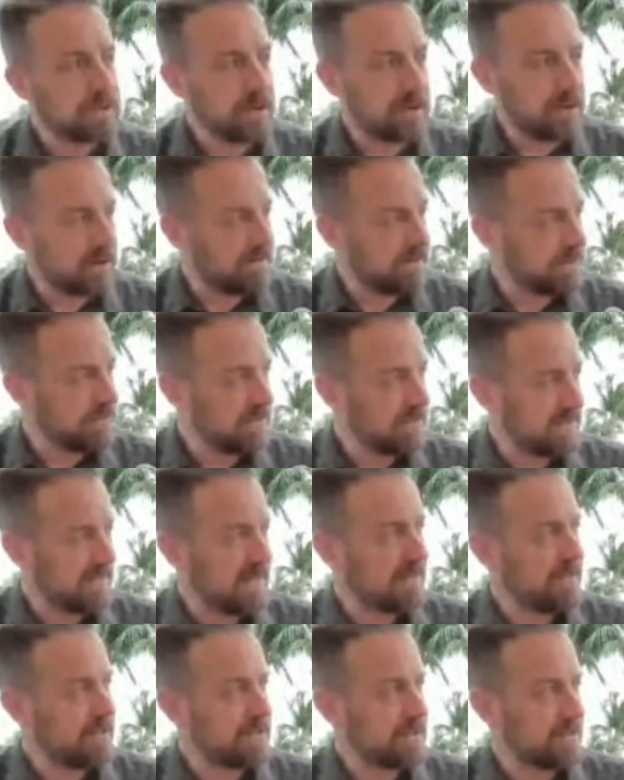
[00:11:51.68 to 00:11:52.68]
and artificial
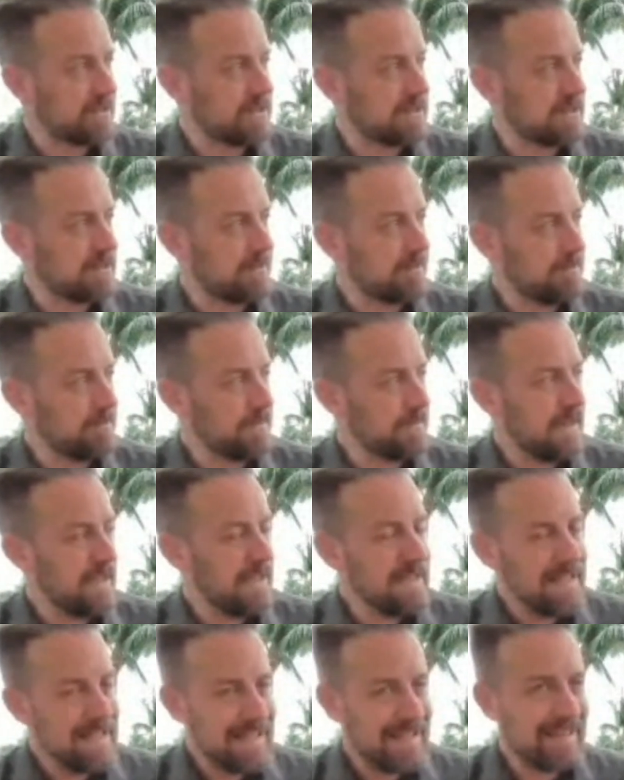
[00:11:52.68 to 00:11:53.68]
intelligence,
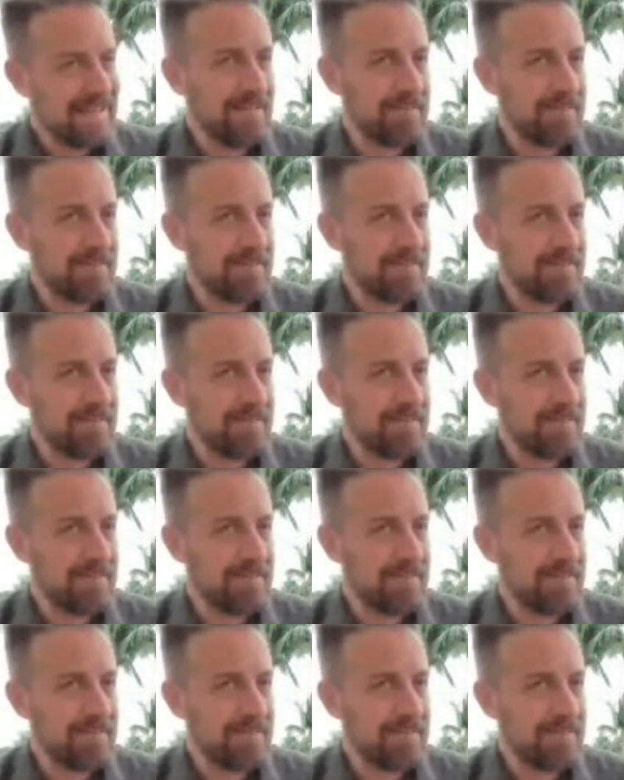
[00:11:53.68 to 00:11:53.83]
it can